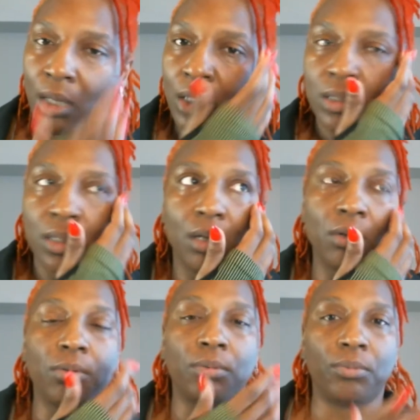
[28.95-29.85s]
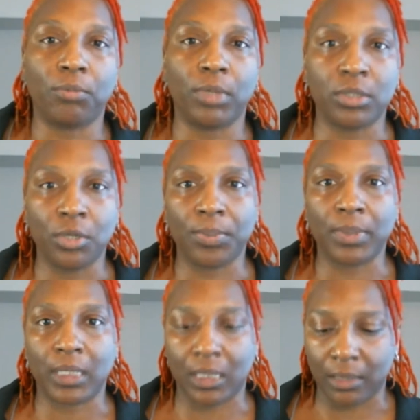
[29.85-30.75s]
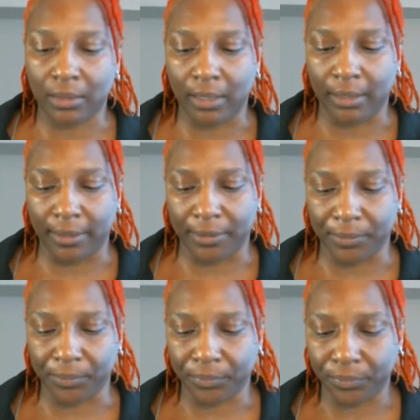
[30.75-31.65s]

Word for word: So Welltopia um,